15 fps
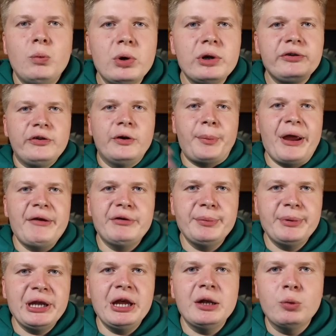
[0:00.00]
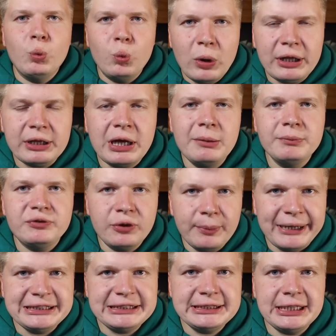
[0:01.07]
What is up, everybody, and welcome to
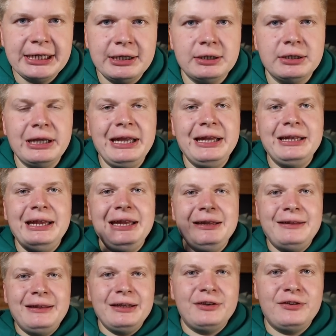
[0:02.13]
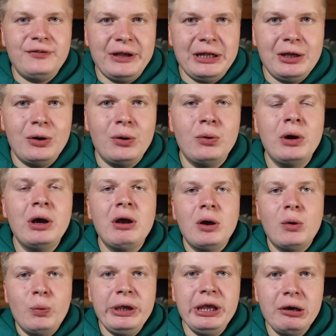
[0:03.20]
my channel. And in this video
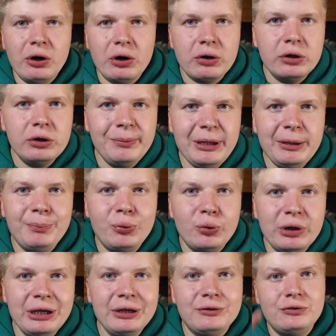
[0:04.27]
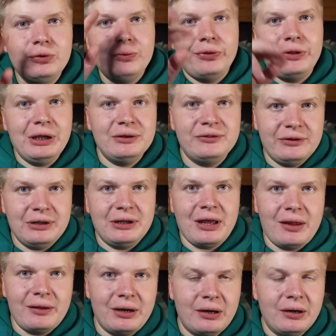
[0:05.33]
we are going to be putting two things
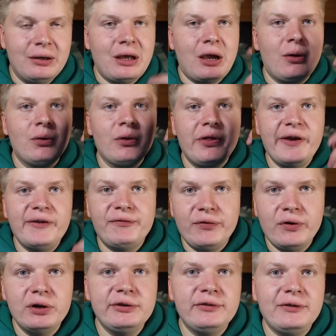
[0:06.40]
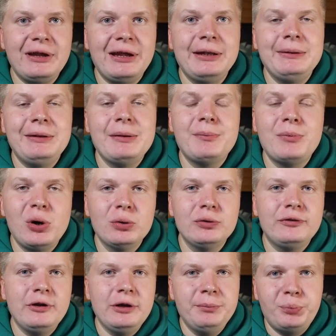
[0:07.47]
together. Now, the first and the
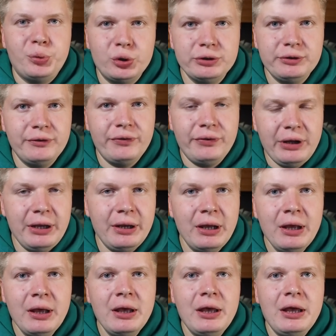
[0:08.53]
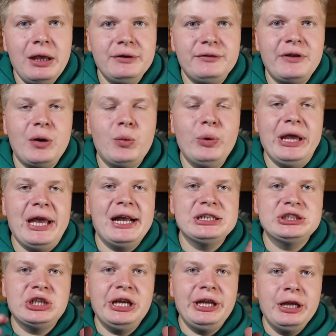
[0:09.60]
most important thing is that we
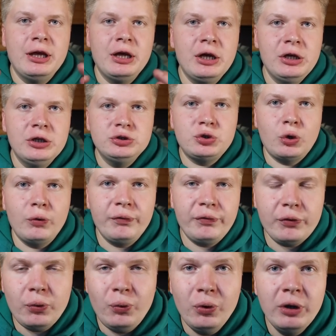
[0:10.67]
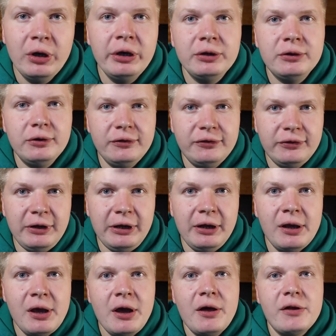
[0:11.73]
actually drove through to
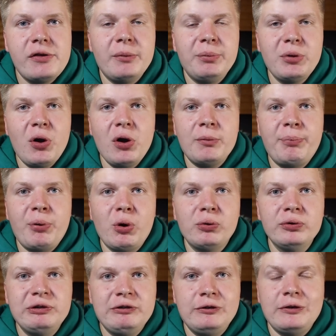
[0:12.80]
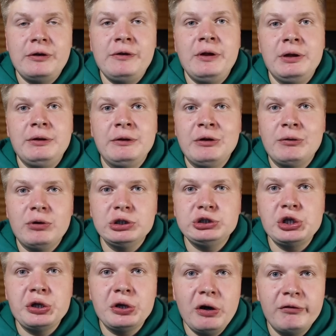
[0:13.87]
see the blog posts that the
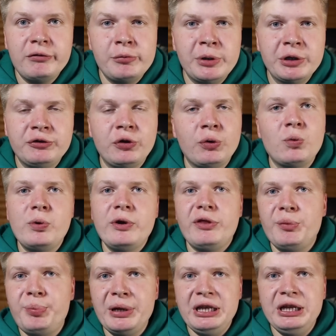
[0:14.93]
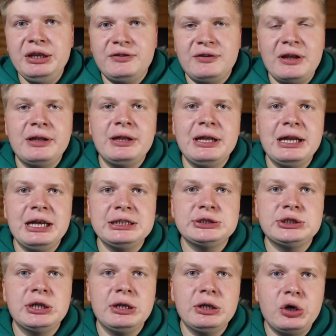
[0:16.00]
Russian government with the police and the
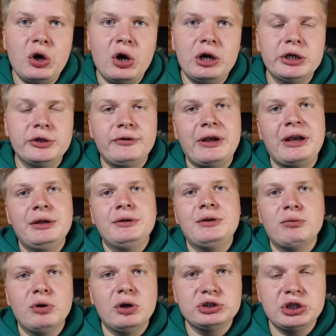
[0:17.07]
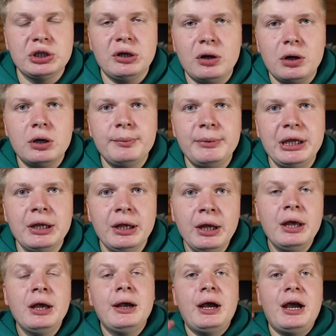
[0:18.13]
National Guards and the Russian army
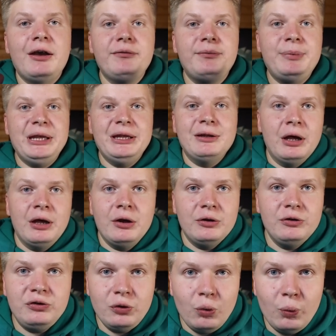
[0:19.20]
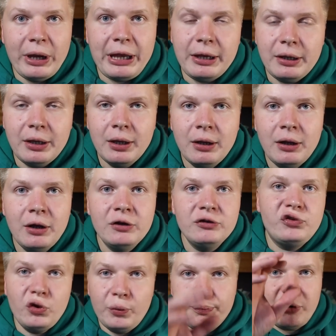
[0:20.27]
have been doing
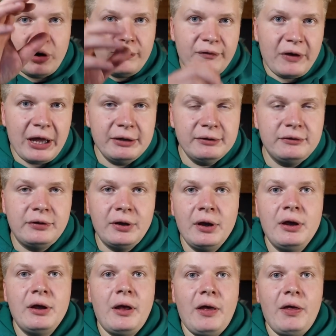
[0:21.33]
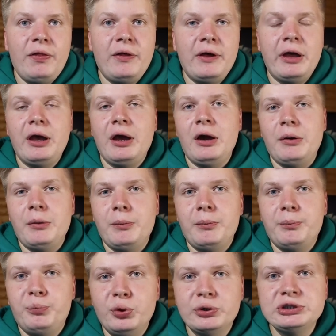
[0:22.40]
to prevent the
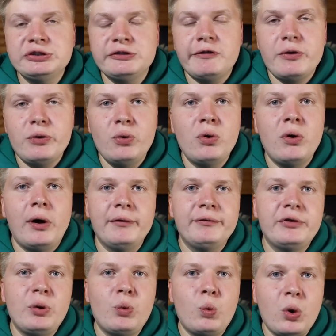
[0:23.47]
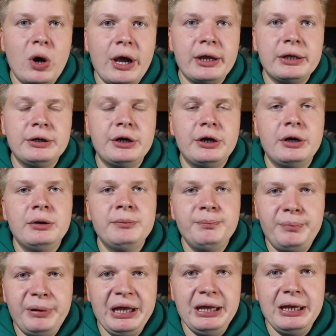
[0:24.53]
push-through of the Wagner
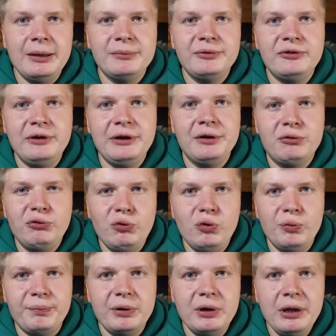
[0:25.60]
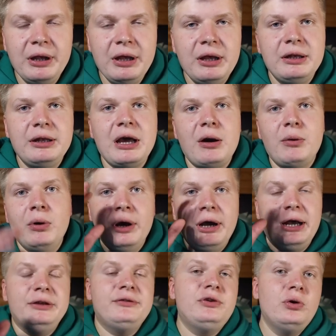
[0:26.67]
PMC group. Now,
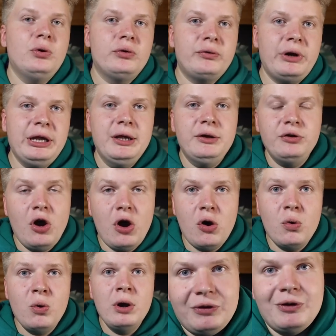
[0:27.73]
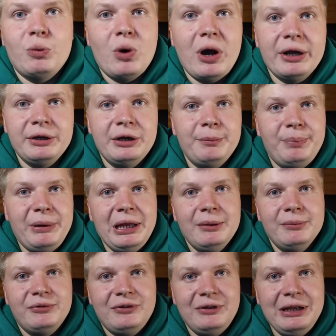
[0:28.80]
as you already know, the Wagner
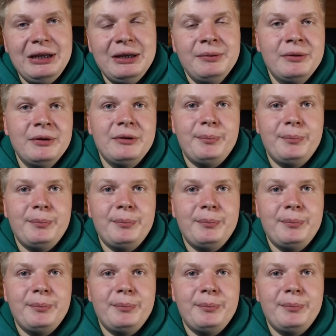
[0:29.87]
PMC,